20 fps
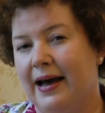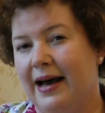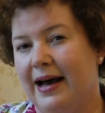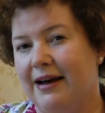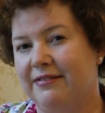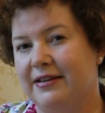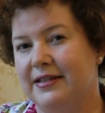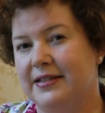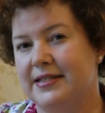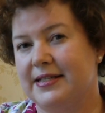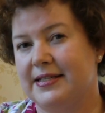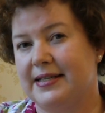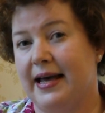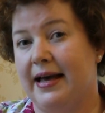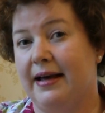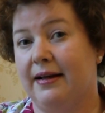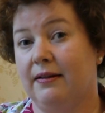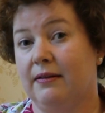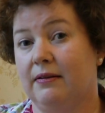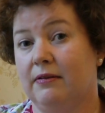having to
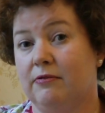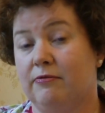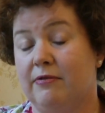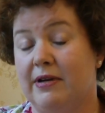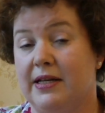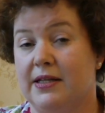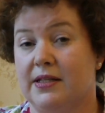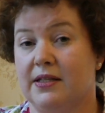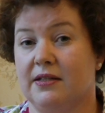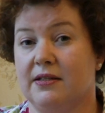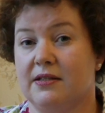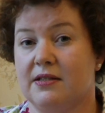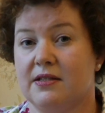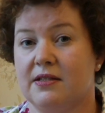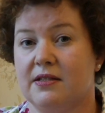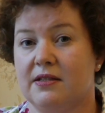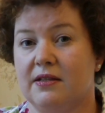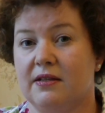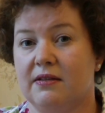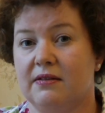tell
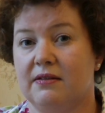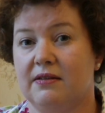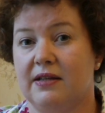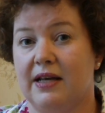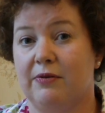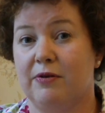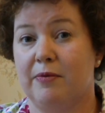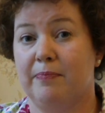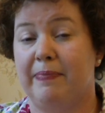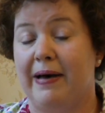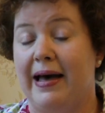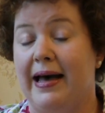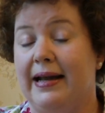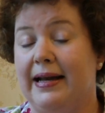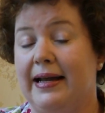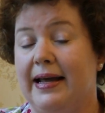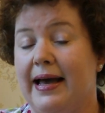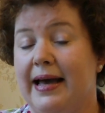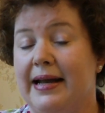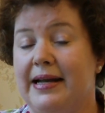readers that there were
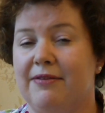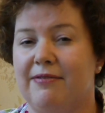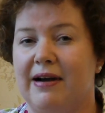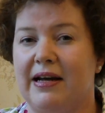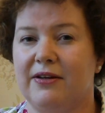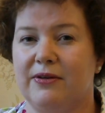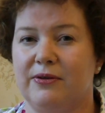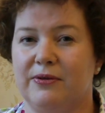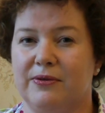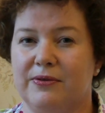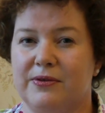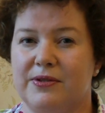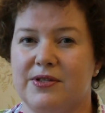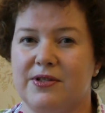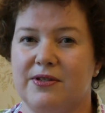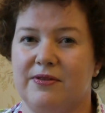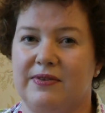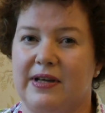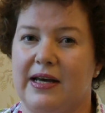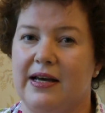barely any
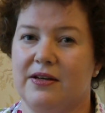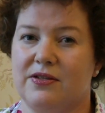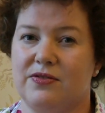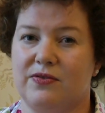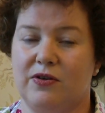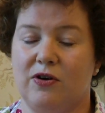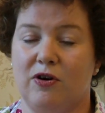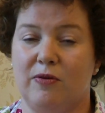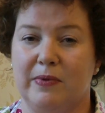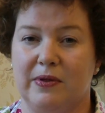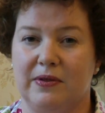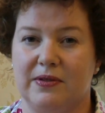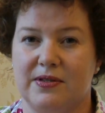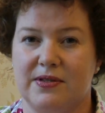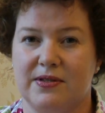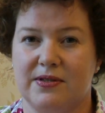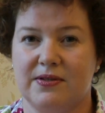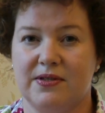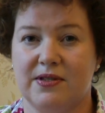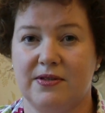records of the House of
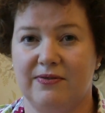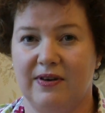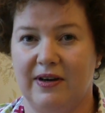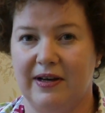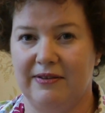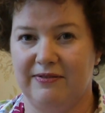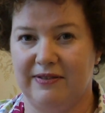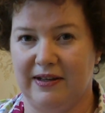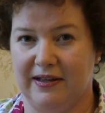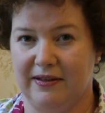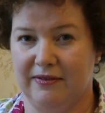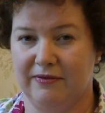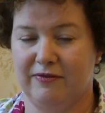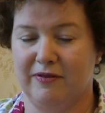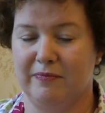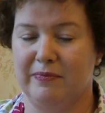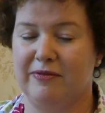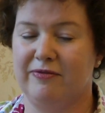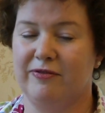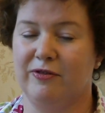Commons surviving
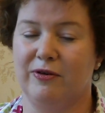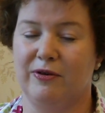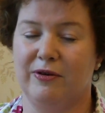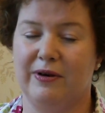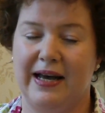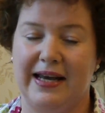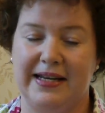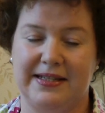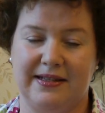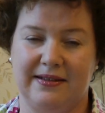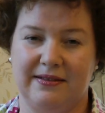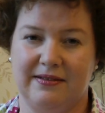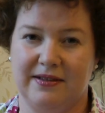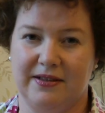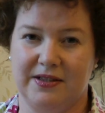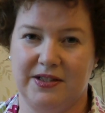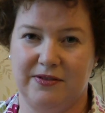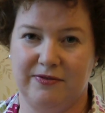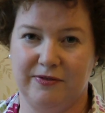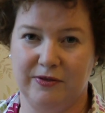from before eighteen
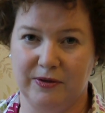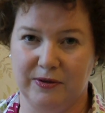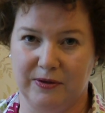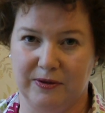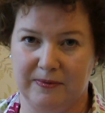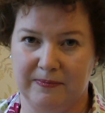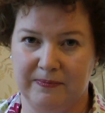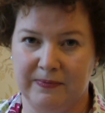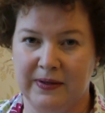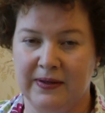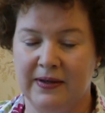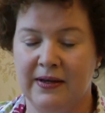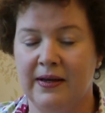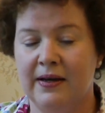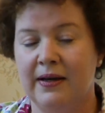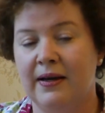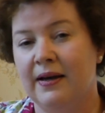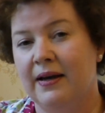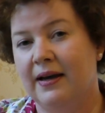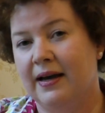thirty-four.
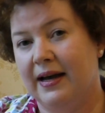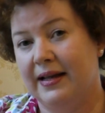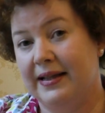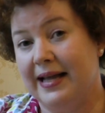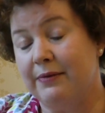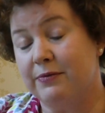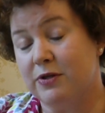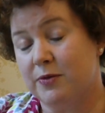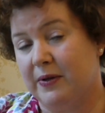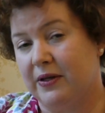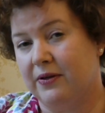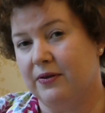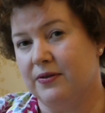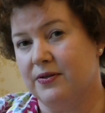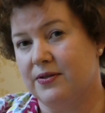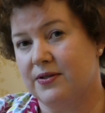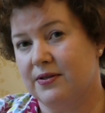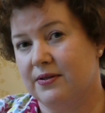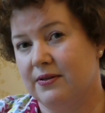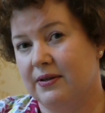And that was
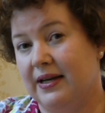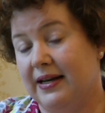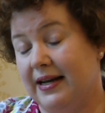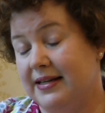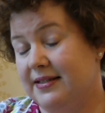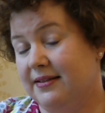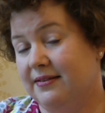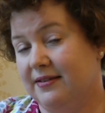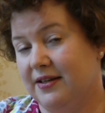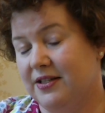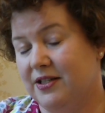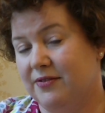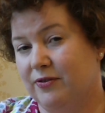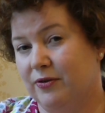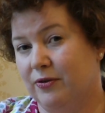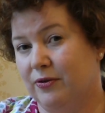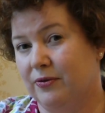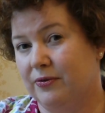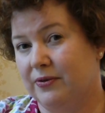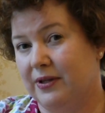because in eighteen
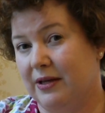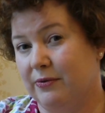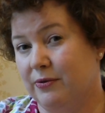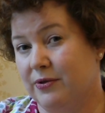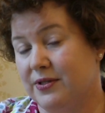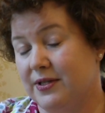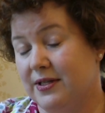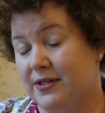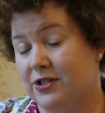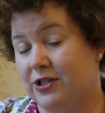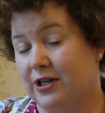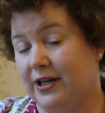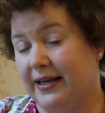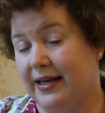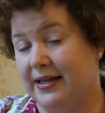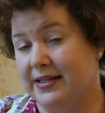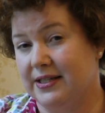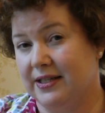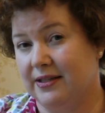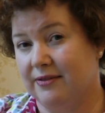thirty-four there was this
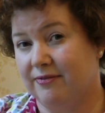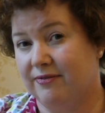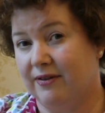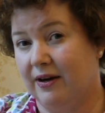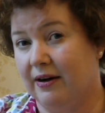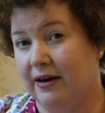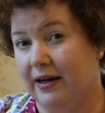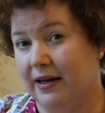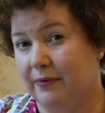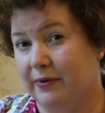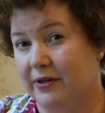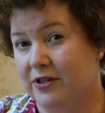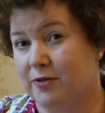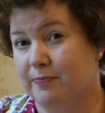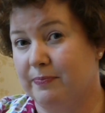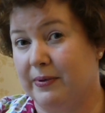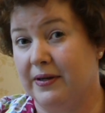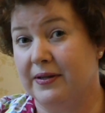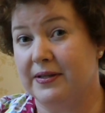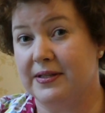gigantic fire
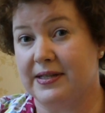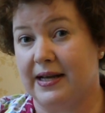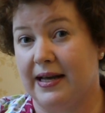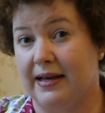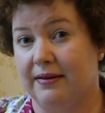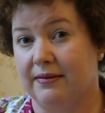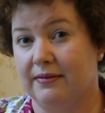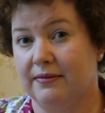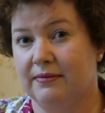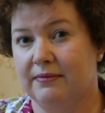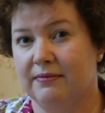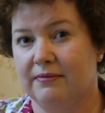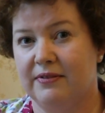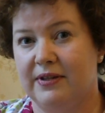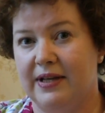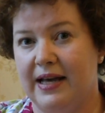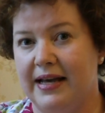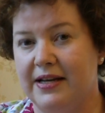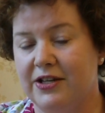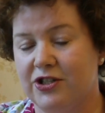which burnt down
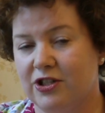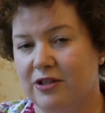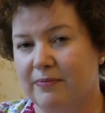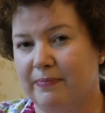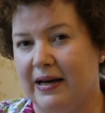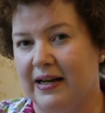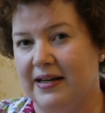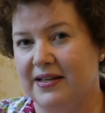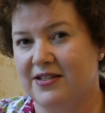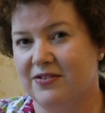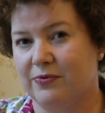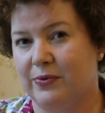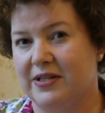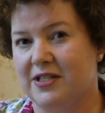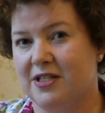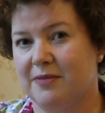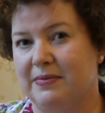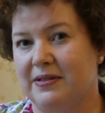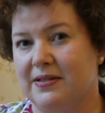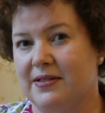the ancient Palace of
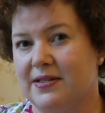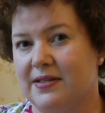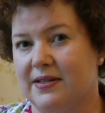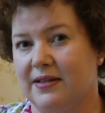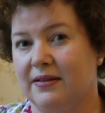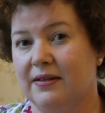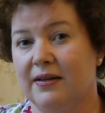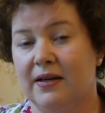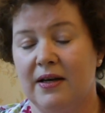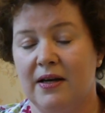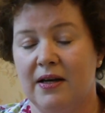Westminster,